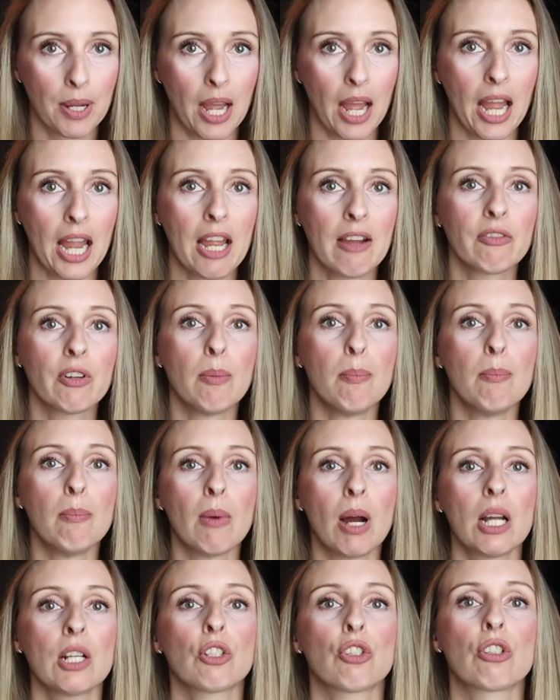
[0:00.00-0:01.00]
I have a
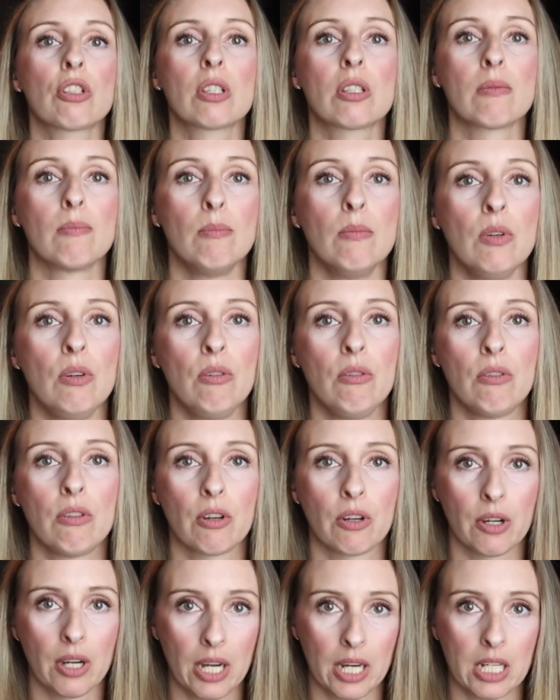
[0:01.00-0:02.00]
much
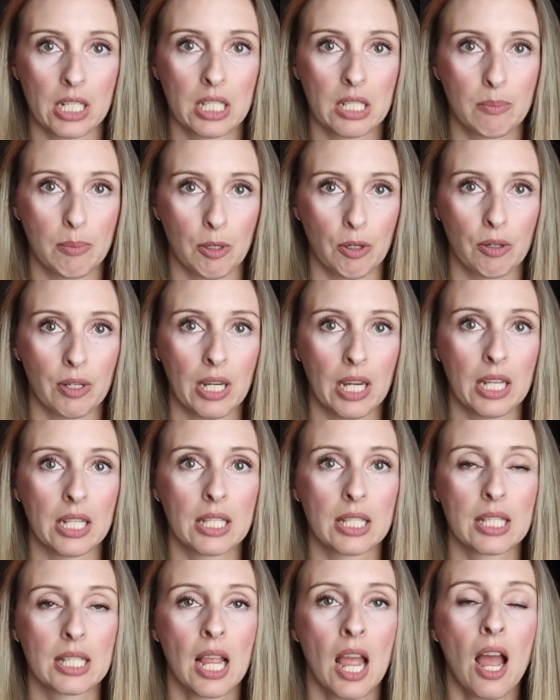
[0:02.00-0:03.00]
smoother
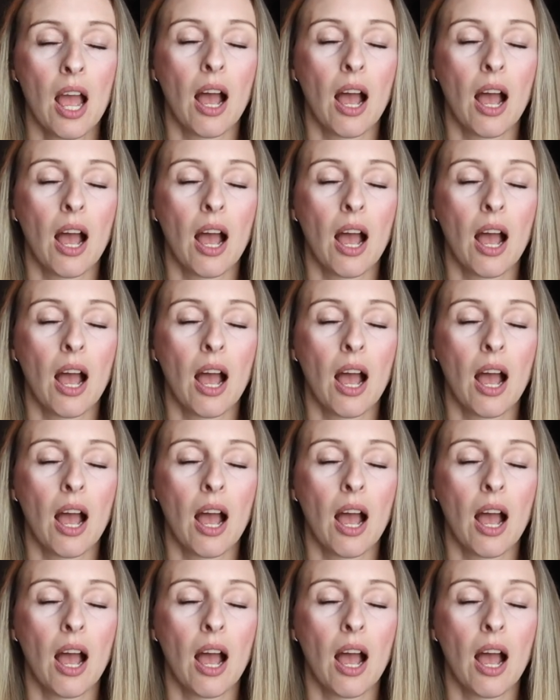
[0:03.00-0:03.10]
experience.